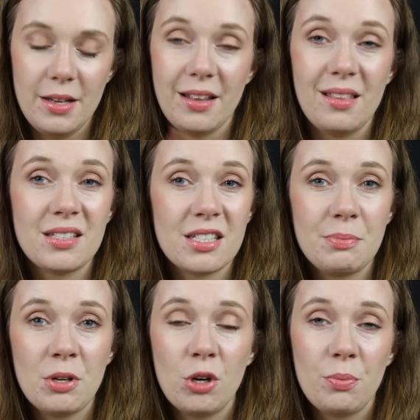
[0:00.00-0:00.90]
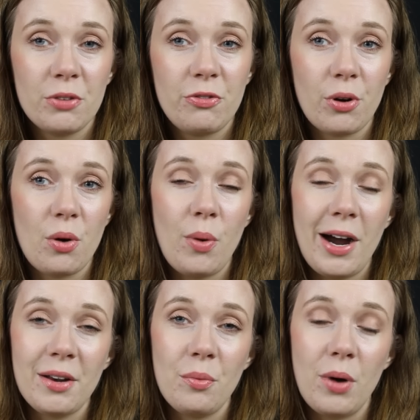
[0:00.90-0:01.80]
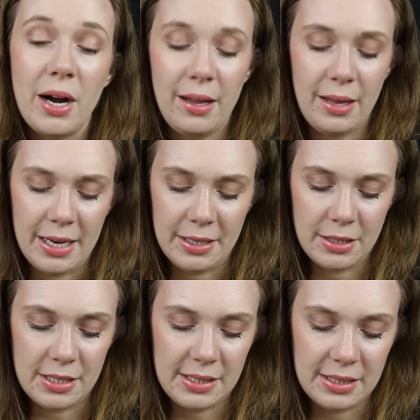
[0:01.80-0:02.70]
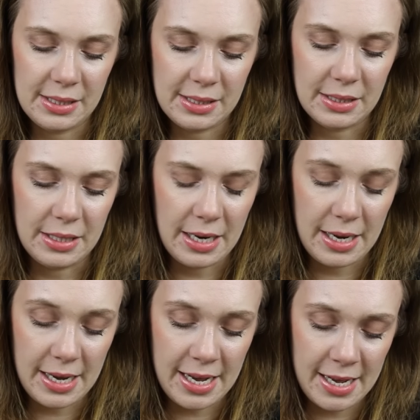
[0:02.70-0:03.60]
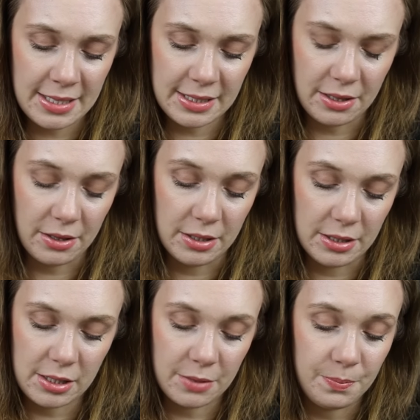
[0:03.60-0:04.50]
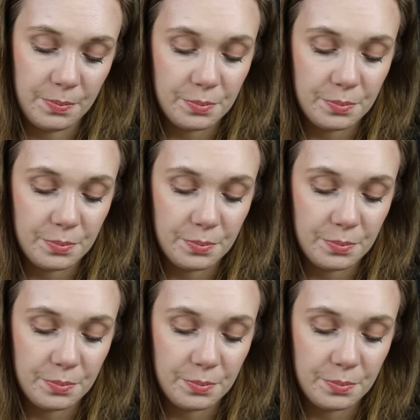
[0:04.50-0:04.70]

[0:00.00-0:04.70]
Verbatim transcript: This has been open for quite a while and since it has this